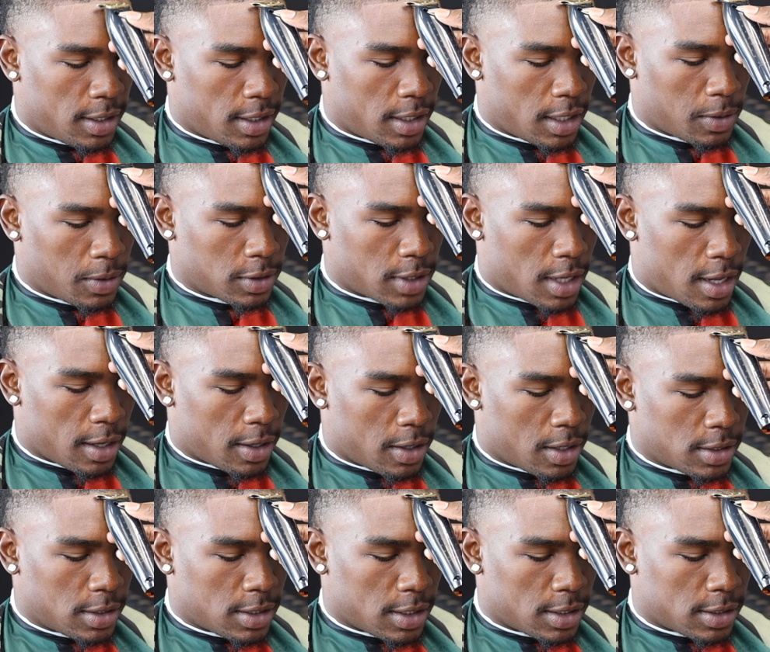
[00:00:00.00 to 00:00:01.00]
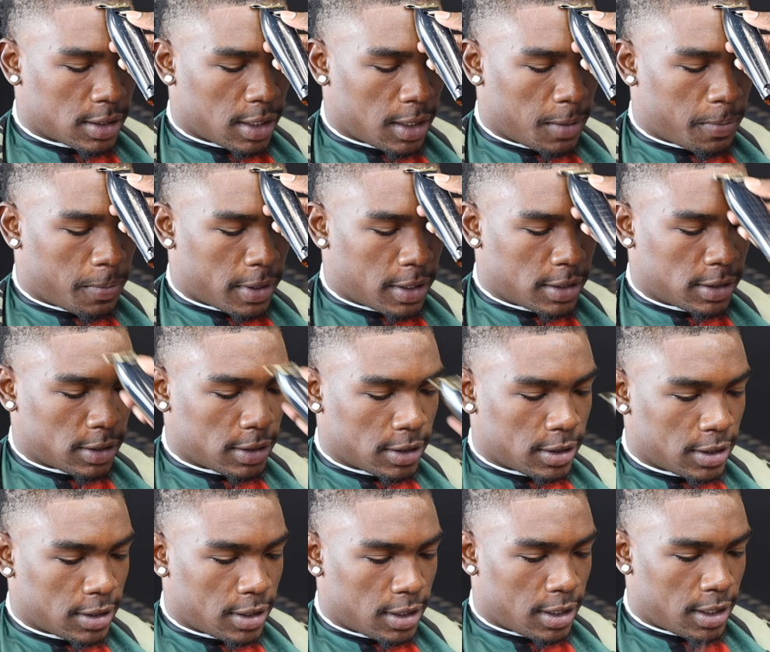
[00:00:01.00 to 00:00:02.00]
They was all going to the same person,
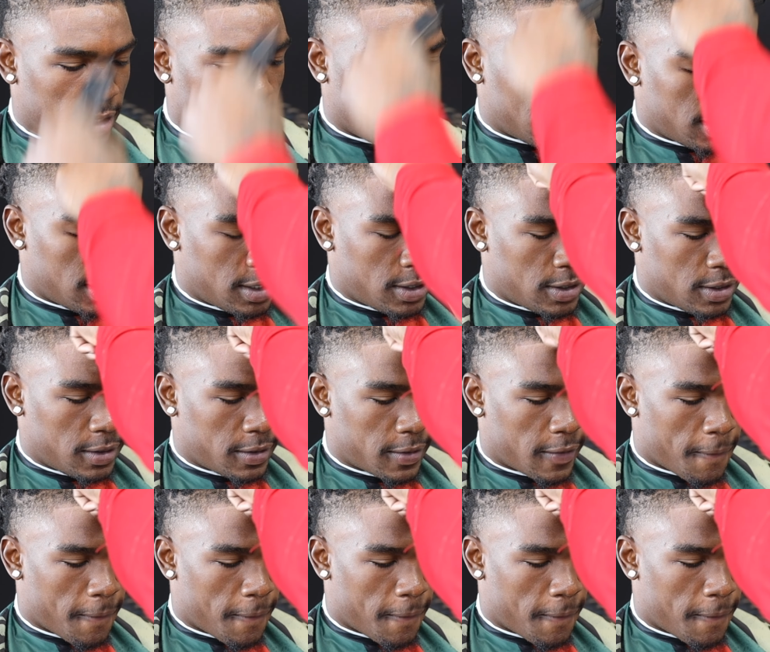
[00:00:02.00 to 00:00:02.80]
and then